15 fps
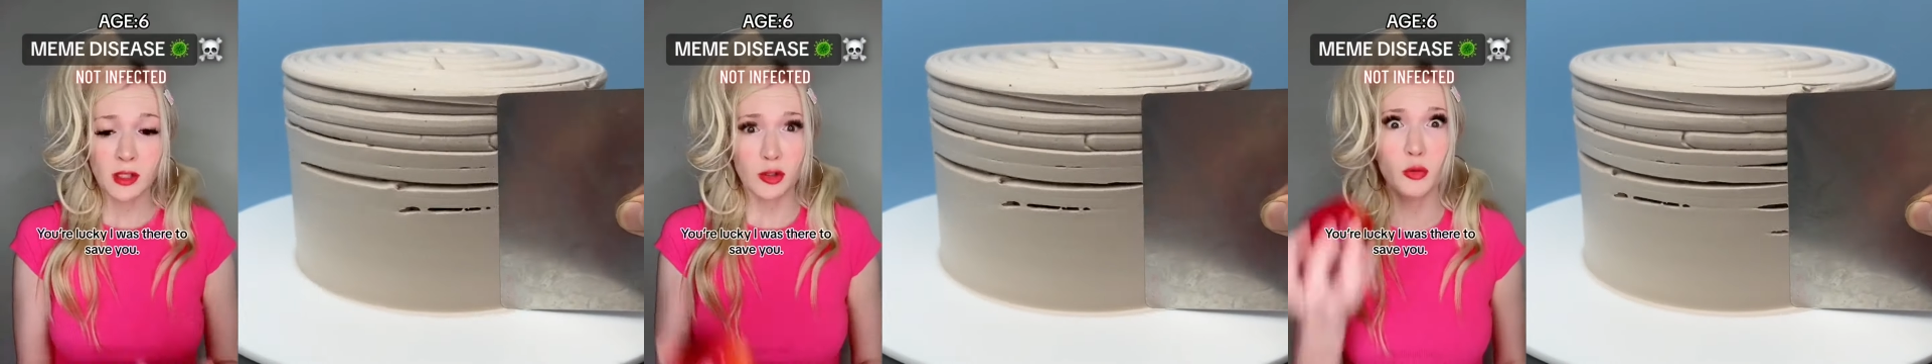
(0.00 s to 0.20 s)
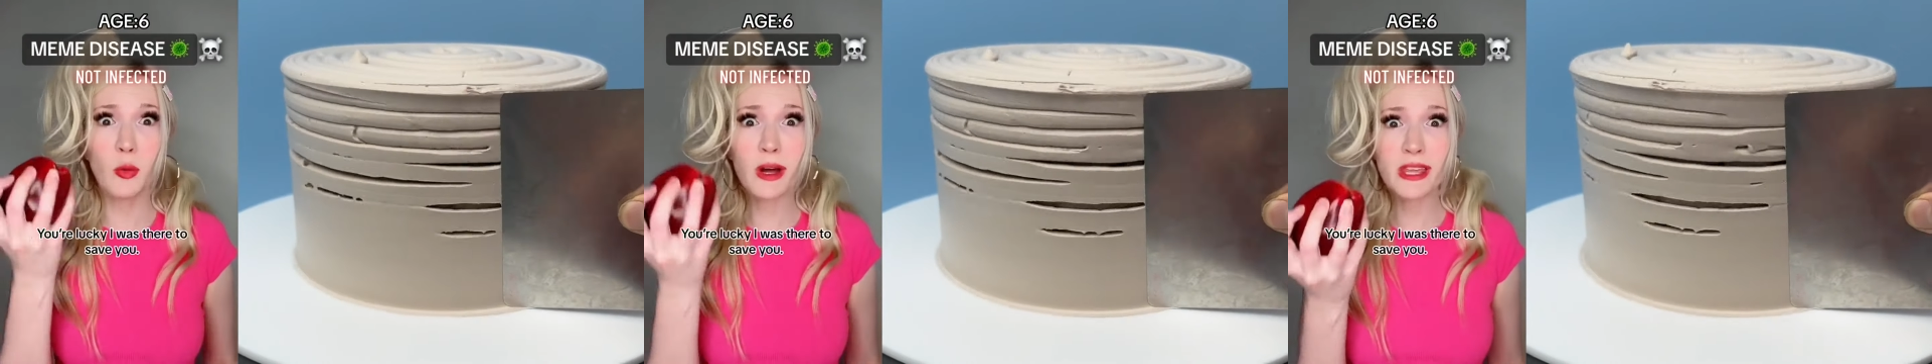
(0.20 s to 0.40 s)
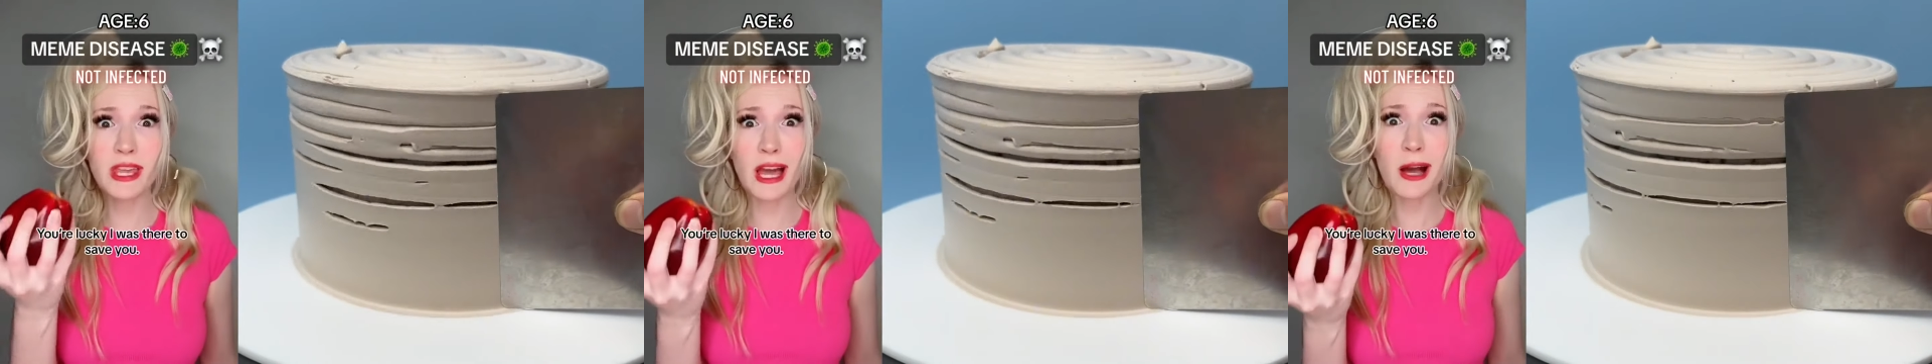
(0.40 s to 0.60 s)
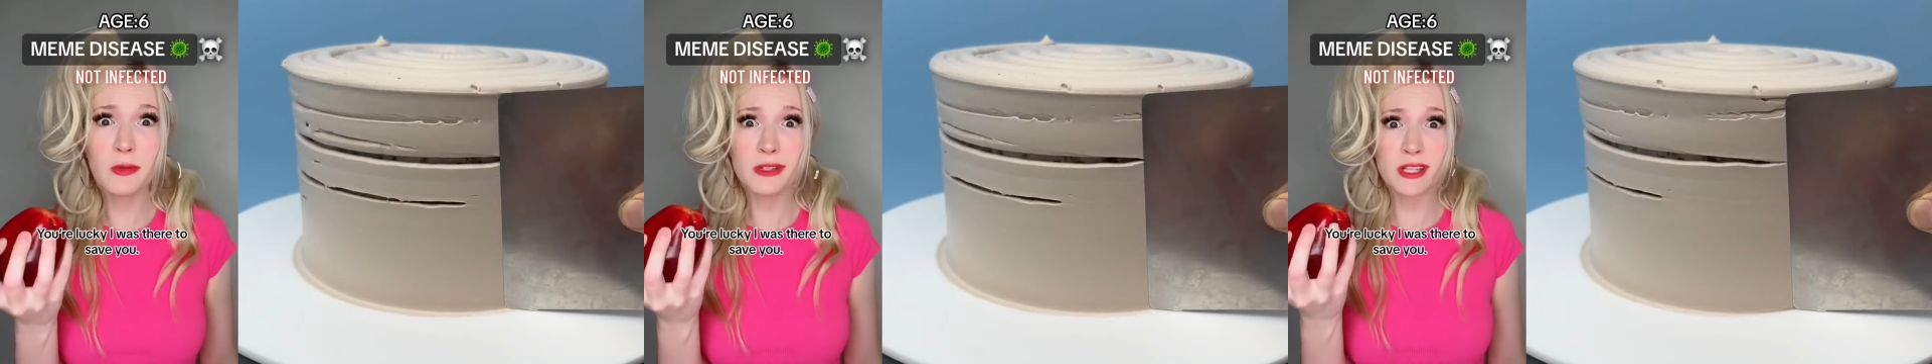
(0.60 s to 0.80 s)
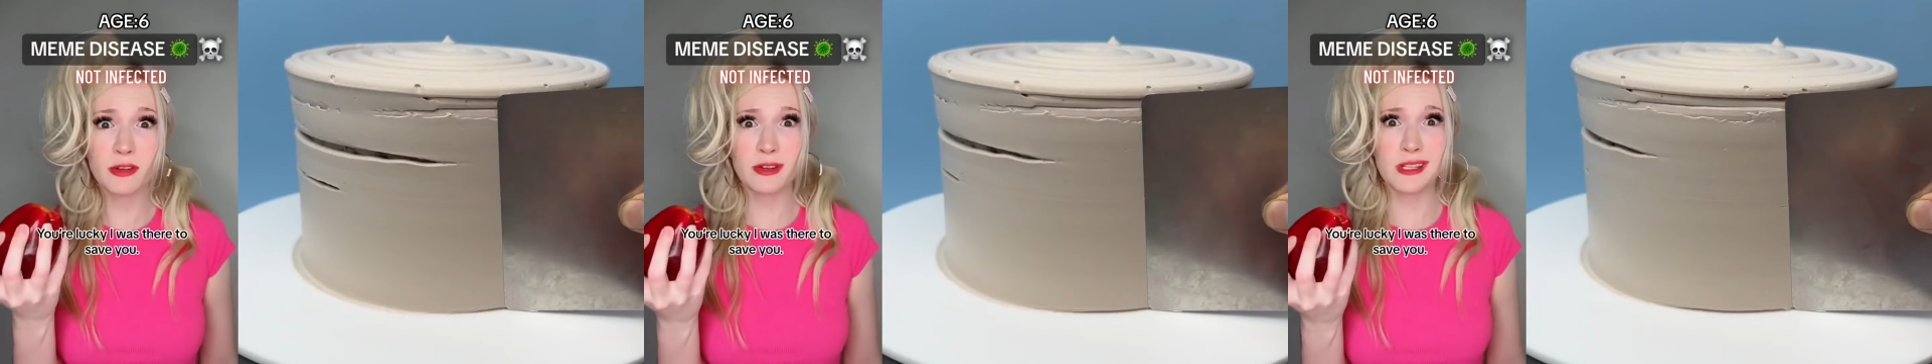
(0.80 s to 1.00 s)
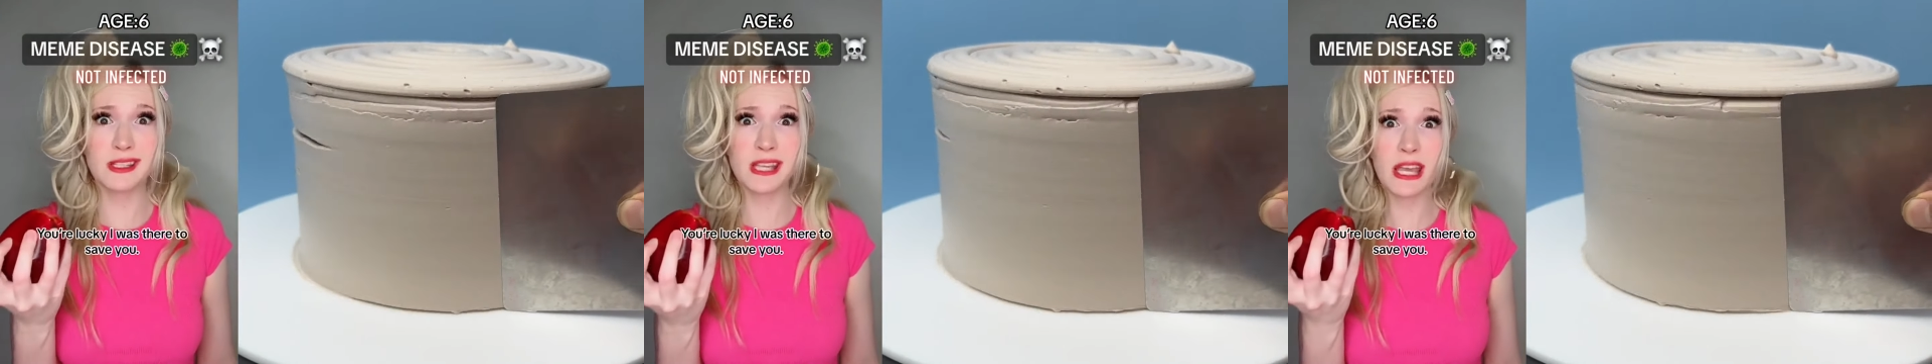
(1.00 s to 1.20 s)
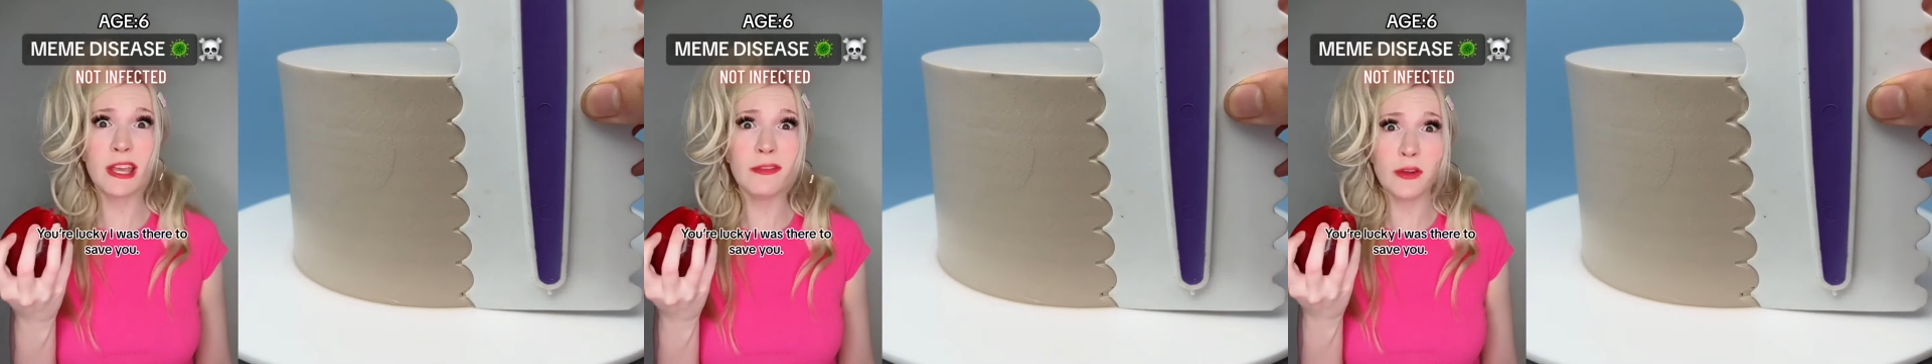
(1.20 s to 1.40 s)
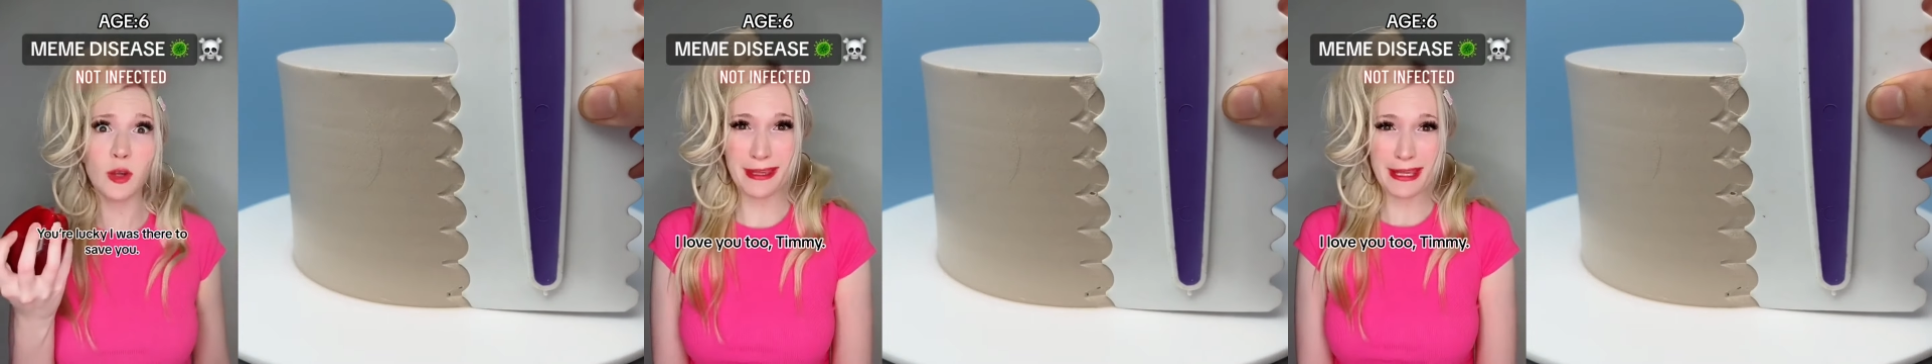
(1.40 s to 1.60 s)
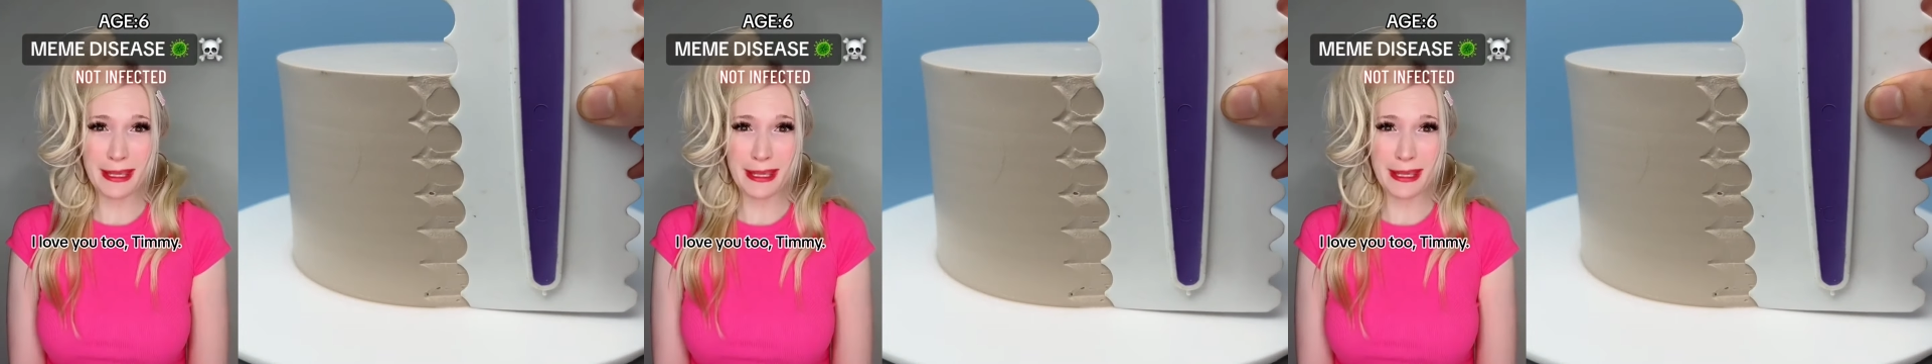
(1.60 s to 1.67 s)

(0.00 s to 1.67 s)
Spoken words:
lucky I was there to save you.